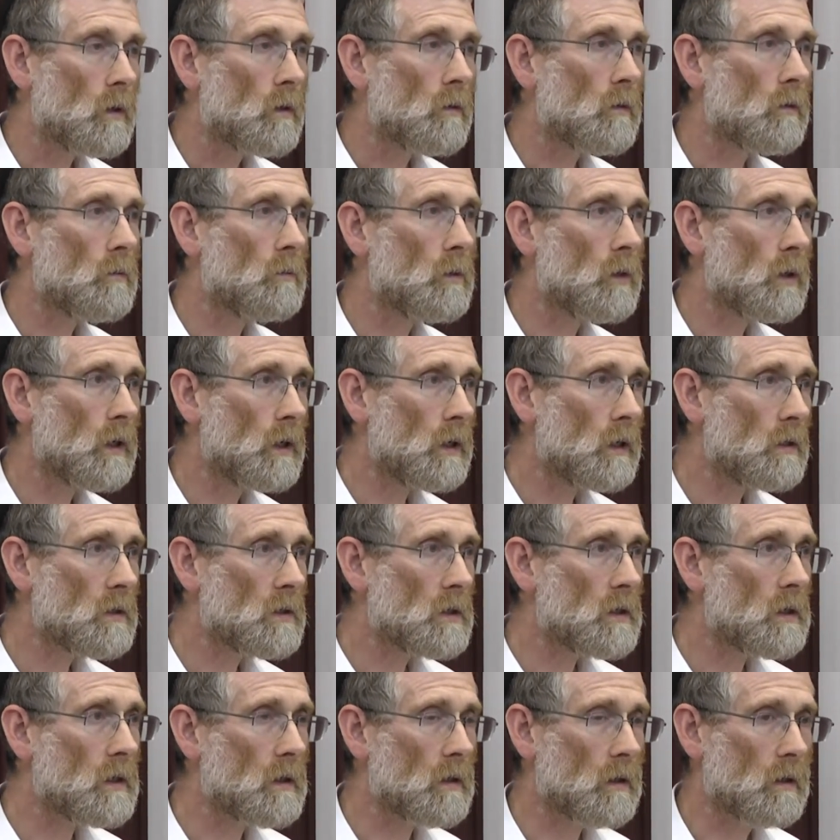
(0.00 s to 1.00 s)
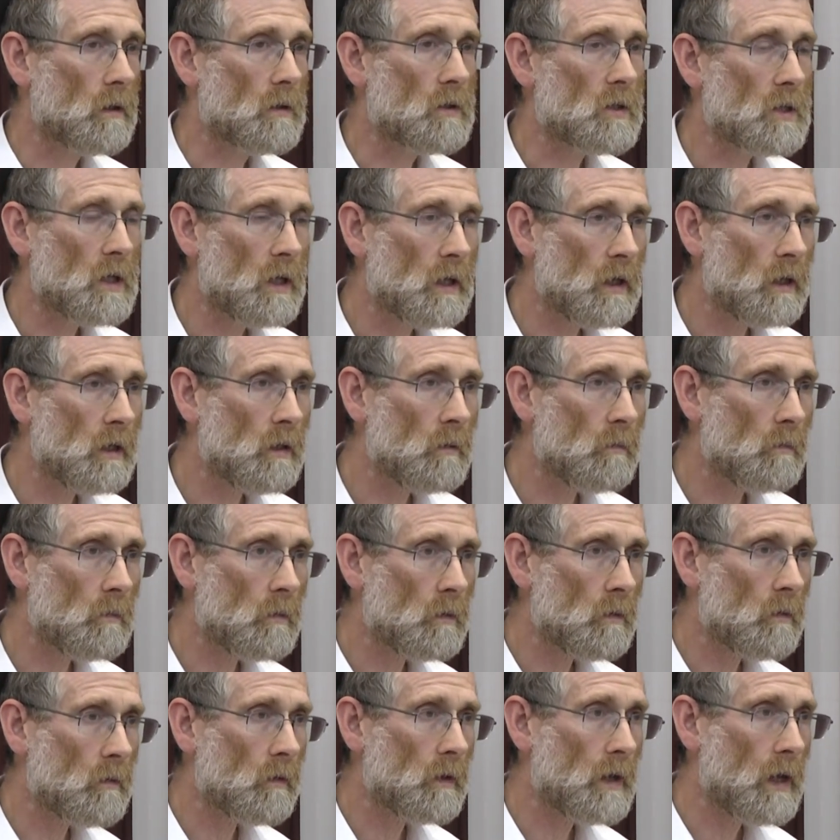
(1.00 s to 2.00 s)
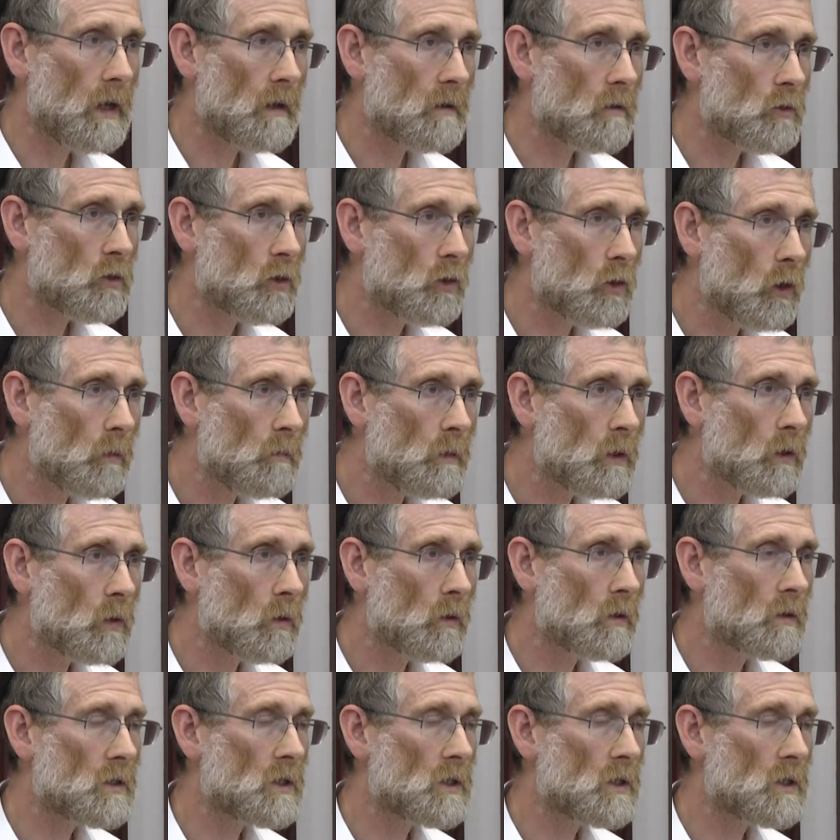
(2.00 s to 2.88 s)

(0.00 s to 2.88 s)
The Molad is the time, the astronomical